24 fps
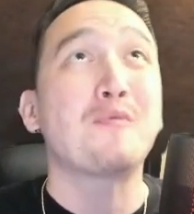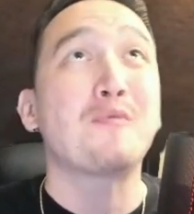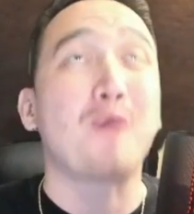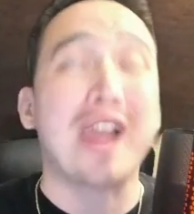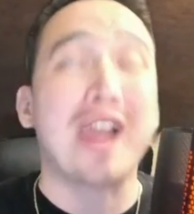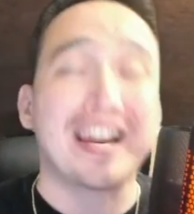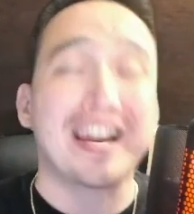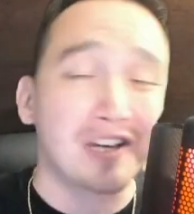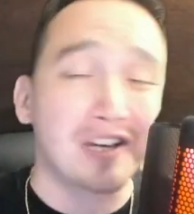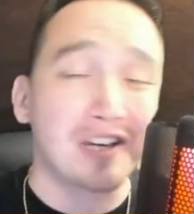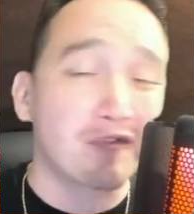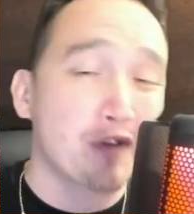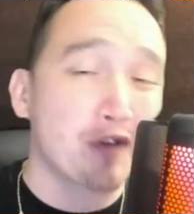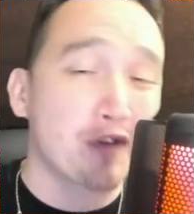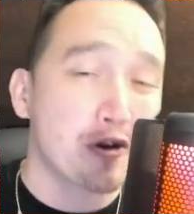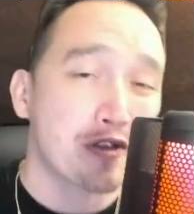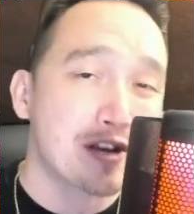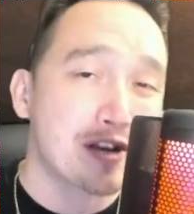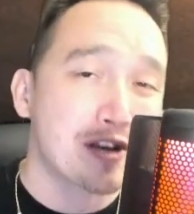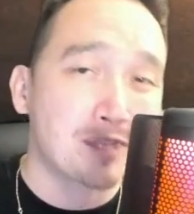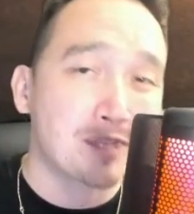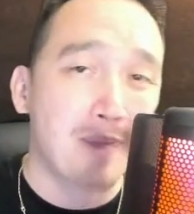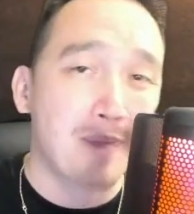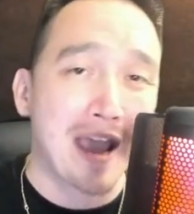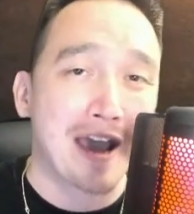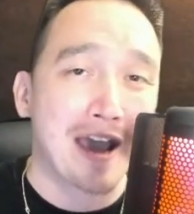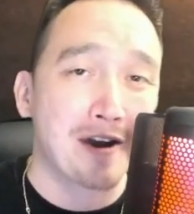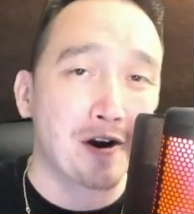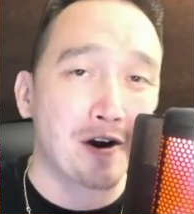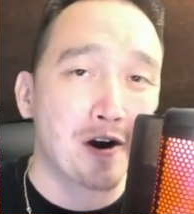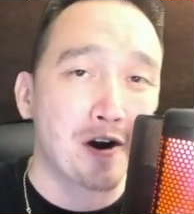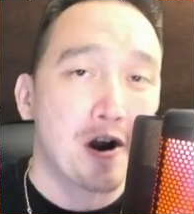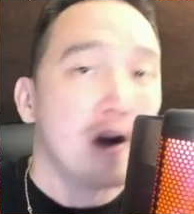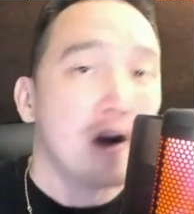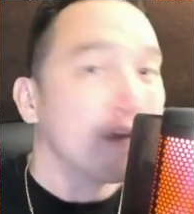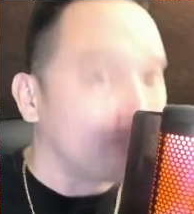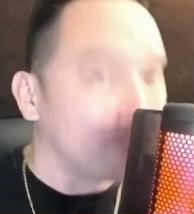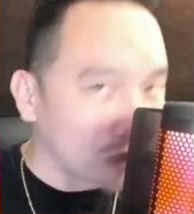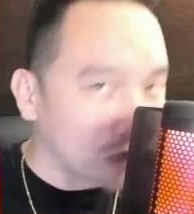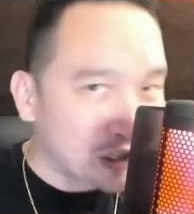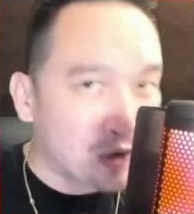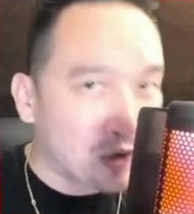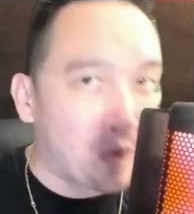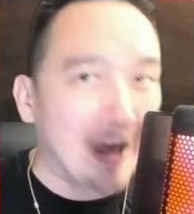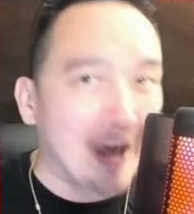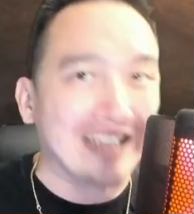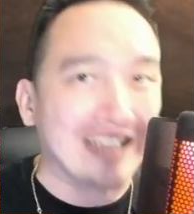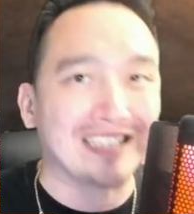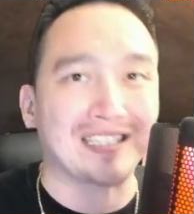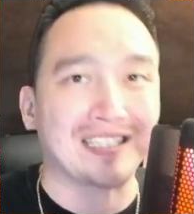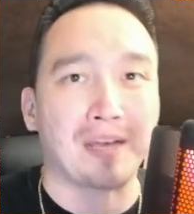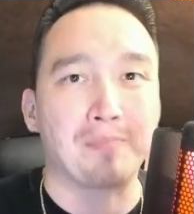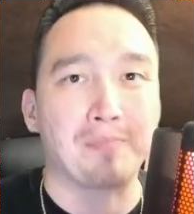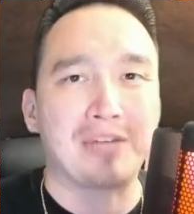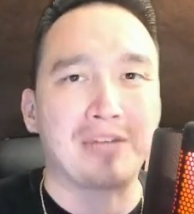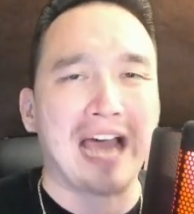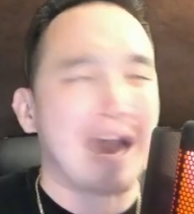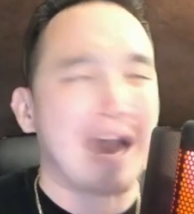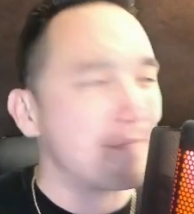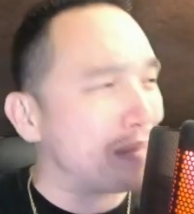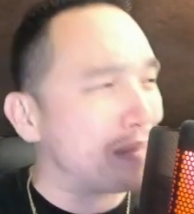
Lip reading: waiting for this banner for quite some time.